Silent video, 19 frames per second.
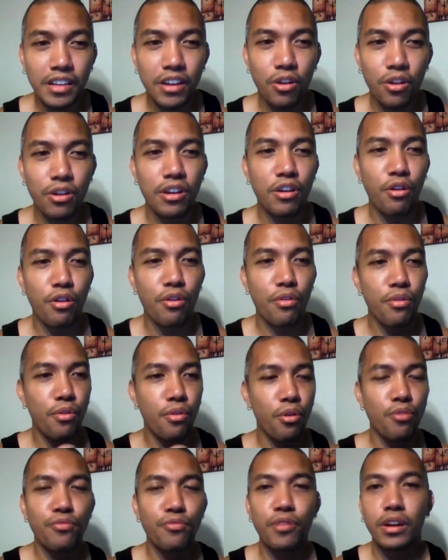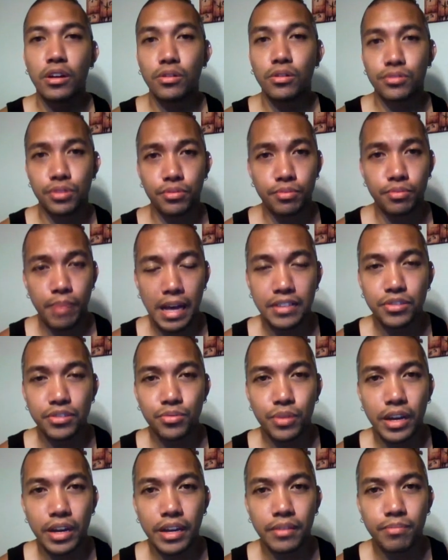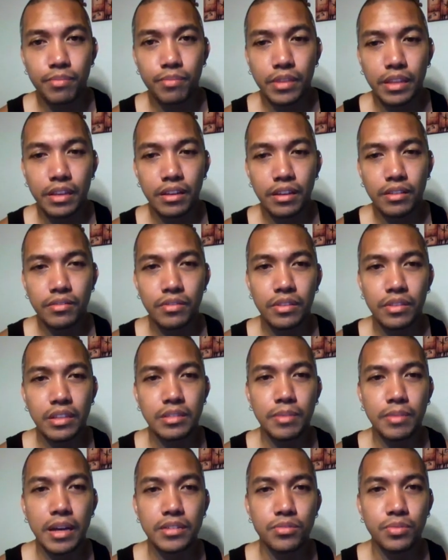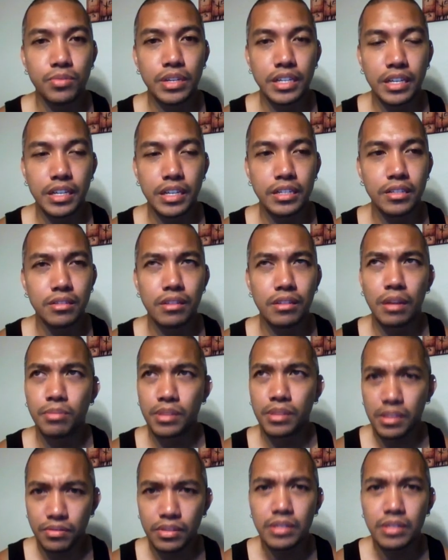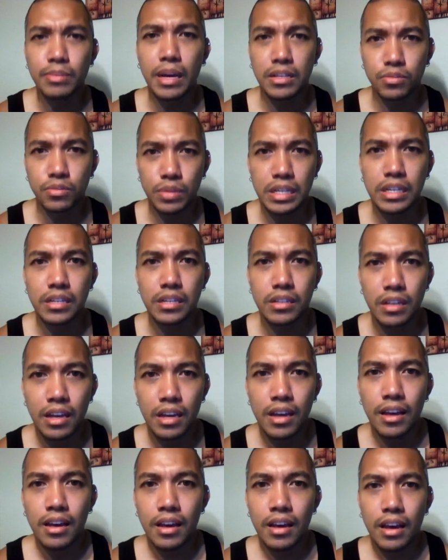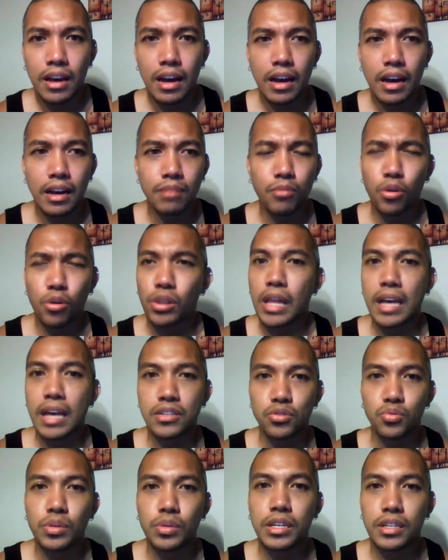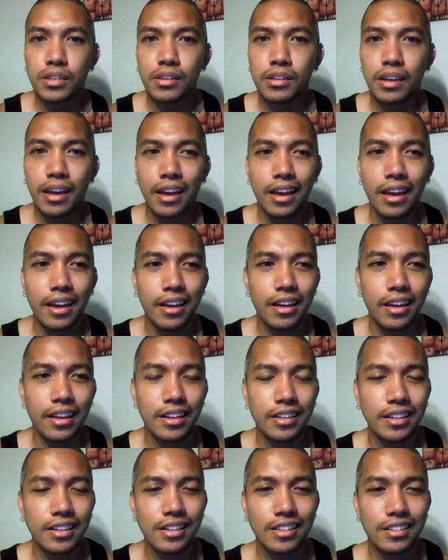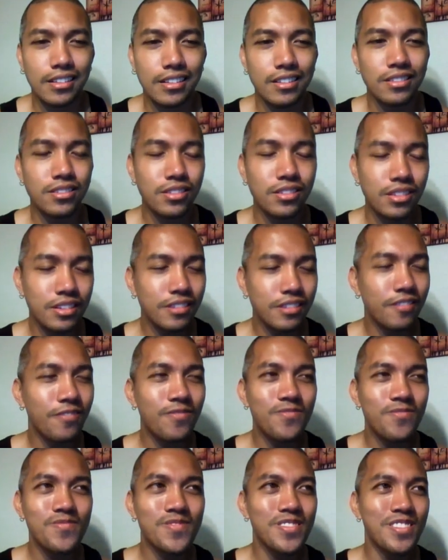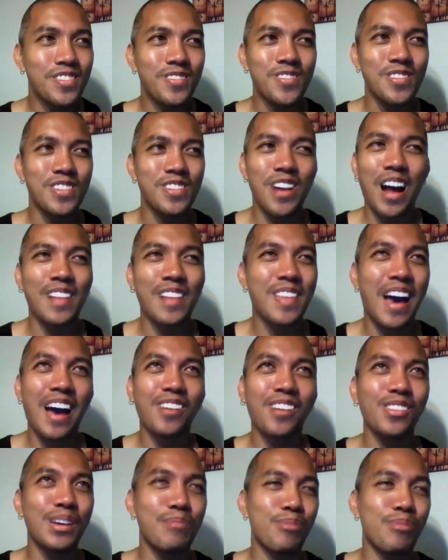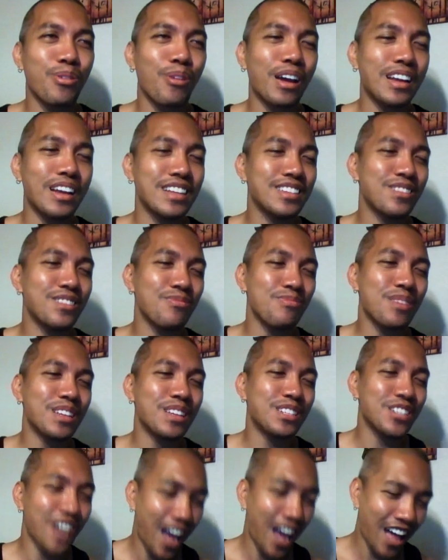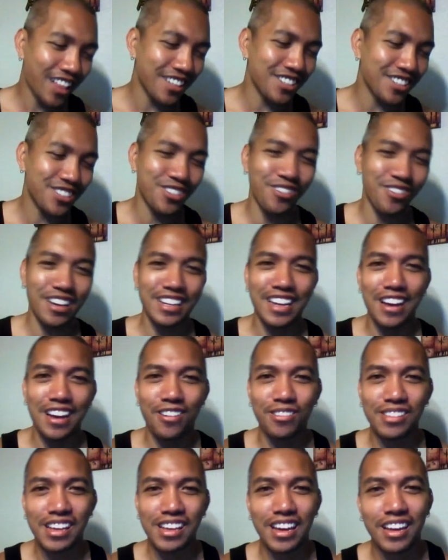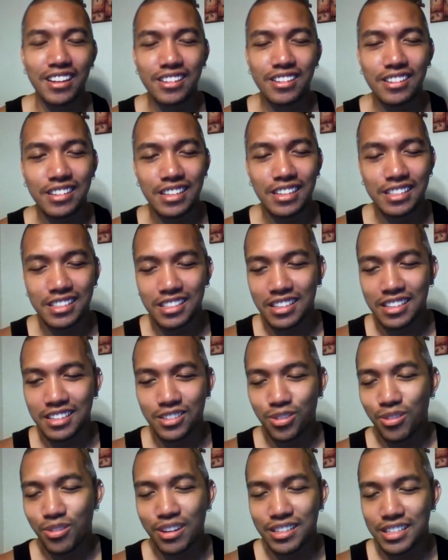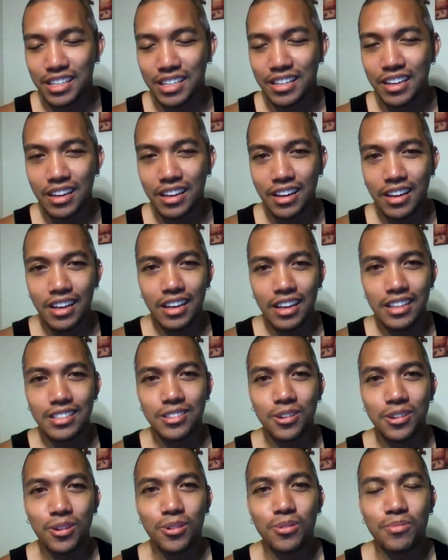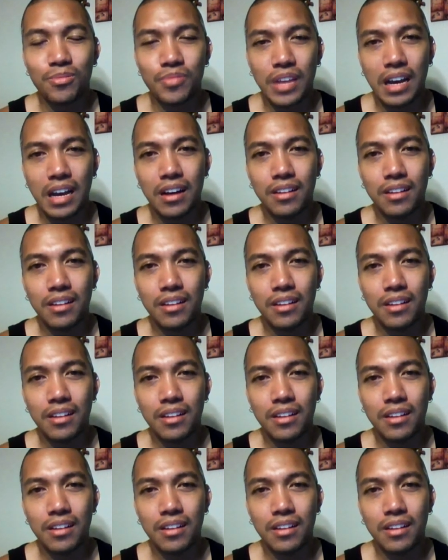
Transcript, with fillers: Her friend also passed away this past weekend, I believe, or last week, and it's. The OutLateButGreat is being challenged right now, and it's crazy. So